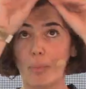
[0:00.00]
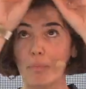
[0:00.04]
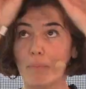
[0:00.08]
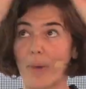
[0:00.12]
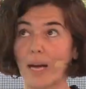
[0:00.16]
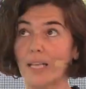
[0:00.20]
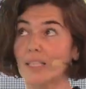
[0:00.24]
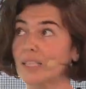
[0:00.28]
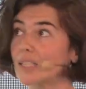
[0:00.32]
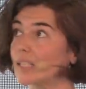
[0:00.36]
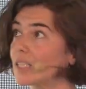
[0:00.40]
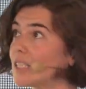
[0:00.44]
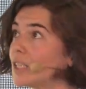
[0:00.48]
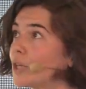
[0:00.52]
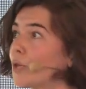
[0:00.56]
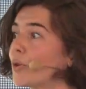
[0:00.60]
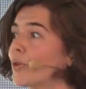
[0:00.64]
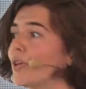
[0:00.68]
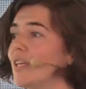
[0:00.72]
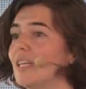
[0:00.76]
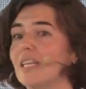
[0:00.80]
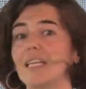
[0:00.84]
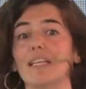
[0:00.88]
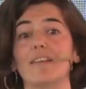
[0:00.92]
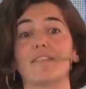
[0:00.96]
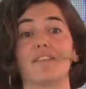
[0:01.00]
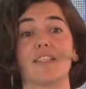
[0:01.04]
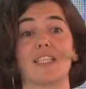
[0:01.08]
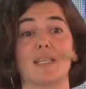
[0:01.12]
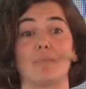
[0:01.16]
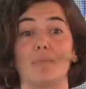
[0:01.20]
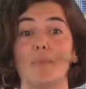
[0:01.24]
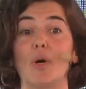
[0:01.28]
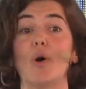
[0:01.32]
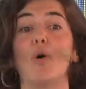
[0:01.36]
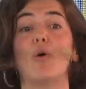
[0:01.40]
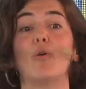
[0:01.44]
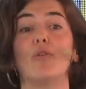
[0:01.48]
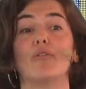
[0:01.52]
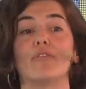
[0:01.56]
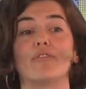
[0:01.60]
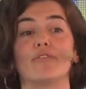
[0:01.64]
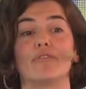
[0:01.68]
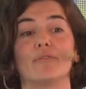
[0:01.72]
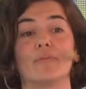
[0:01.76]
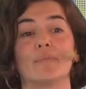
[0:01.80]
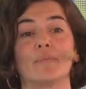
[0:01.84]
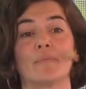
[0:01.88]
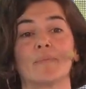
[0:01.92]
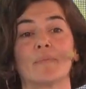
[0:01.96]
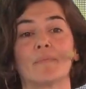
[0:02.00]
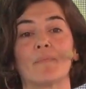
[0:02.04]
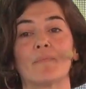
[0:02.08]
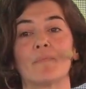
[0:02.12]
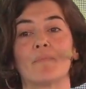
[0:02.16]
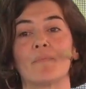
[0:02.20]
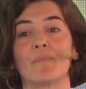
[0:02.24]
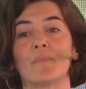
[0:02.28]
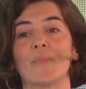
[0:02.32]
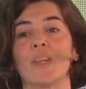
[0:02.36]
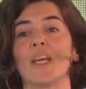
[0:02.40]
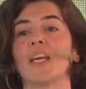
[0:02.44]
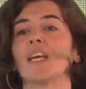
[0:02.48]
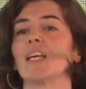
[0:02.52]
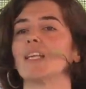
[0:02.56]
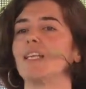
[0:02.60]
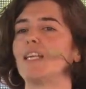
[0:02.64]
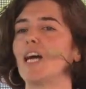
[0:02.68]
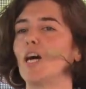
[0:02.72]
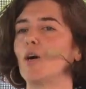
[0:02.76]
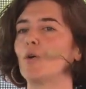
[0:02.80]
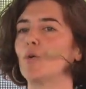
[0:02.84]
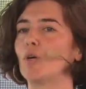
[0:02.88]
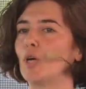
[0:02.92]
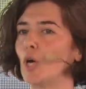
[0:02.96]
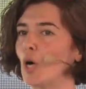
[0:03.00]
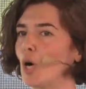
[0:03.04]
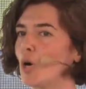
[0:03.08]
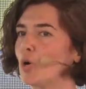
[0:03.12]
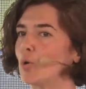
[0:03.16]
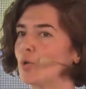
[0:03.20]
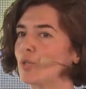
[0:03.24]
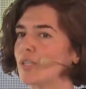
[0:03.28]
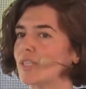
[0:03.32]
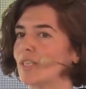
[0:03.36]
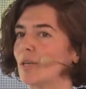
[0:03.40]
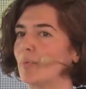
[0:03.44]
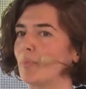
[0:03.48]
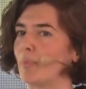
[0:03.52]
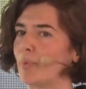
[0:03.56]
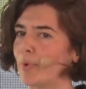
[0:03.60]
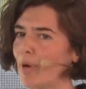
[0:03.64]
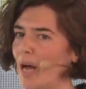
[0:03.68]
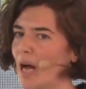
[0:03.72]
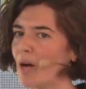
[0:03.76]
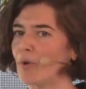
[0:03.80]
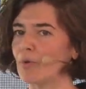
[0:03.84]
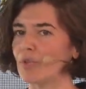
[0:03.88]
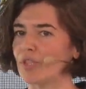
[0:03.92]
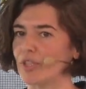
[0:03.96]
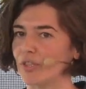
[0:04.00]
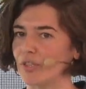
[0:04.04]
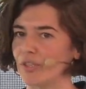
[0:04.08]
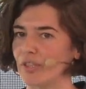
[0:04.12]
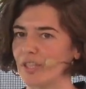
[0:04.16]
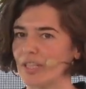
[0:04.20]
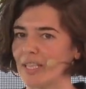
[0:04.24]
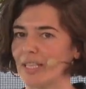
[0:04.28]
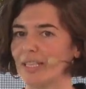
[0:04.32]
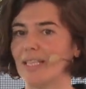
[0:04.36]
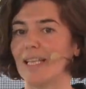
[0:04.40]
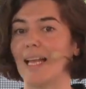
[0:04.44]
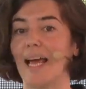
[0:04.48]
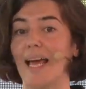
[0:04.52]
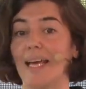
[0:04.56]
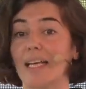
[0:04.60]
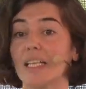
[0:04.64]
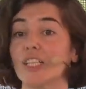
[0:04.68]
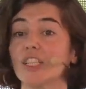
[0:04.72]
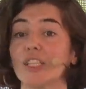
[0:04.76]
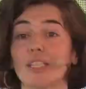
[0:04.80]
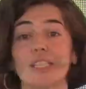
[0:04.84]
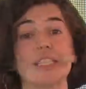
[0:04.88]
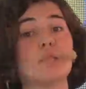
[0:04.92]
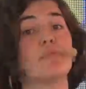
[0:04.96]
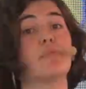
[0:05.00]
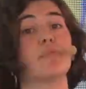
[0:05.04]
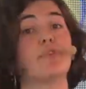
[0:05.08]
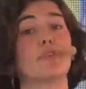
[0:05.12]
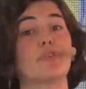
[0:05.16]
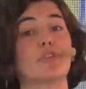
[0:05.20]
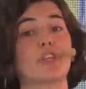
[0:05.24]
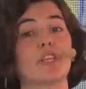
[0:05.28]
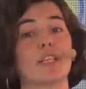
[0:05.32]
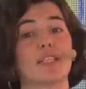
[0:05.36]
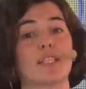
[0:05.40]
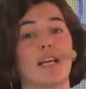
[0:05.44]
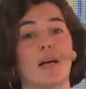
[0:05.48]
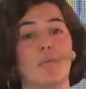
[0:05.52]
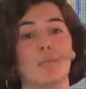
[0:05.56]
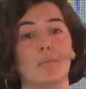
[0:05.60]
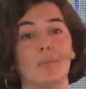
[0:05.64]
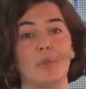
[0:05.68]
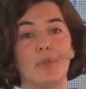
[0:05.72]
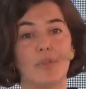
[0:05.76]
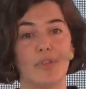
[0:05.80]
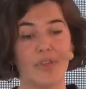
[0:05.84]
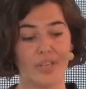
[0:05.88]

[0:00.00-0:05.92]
munching on the leaves above. Now, goats are browsers, unlike sheep, for example,